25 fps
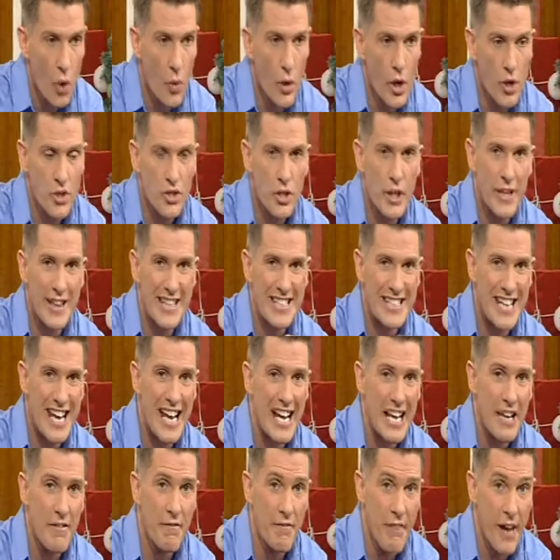We also get the
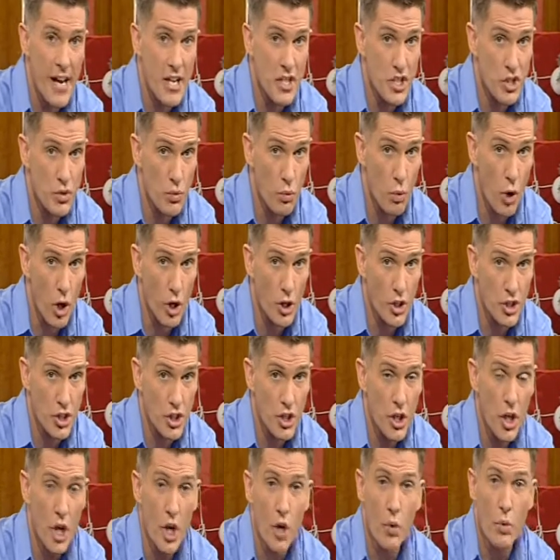daily face
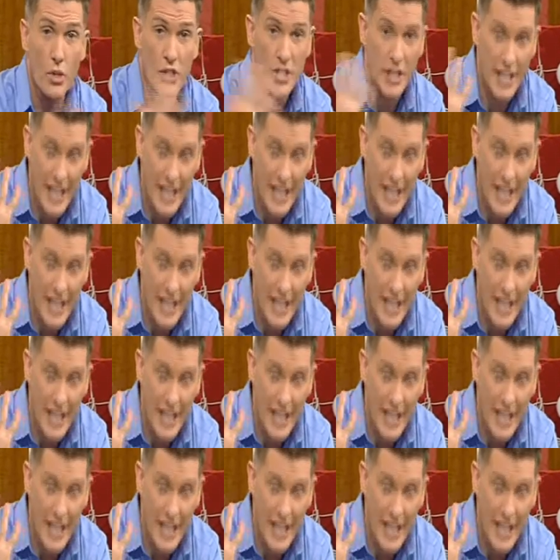wash, which